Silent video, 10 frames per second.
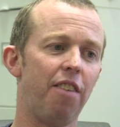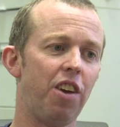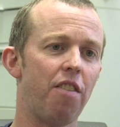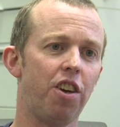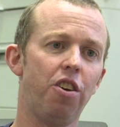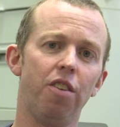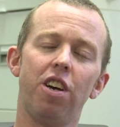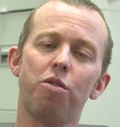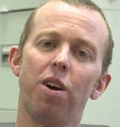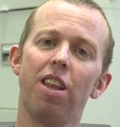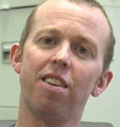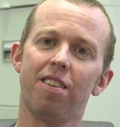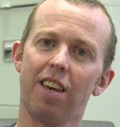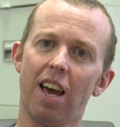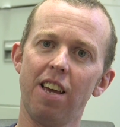if you have a universe where
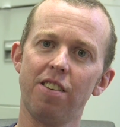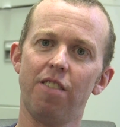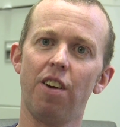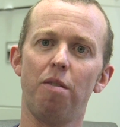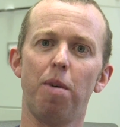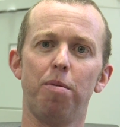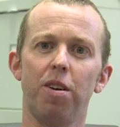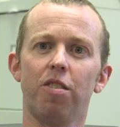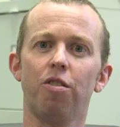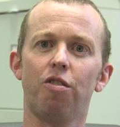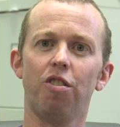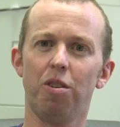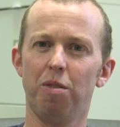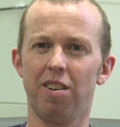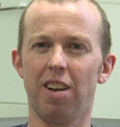that's the case, if you have a mathematical
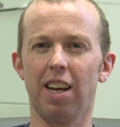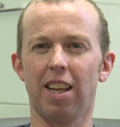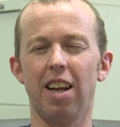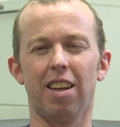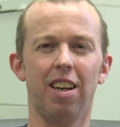structure which is like that,